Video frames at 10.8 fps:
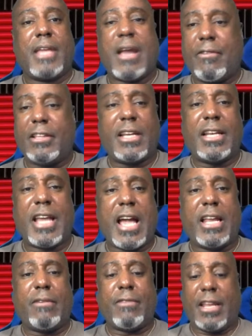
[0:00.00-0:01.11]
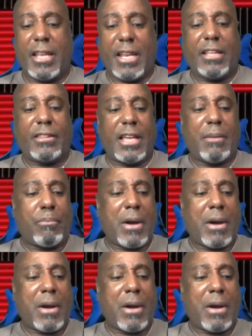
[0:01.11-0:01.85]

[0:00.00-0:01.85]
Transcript: everything negative, and anything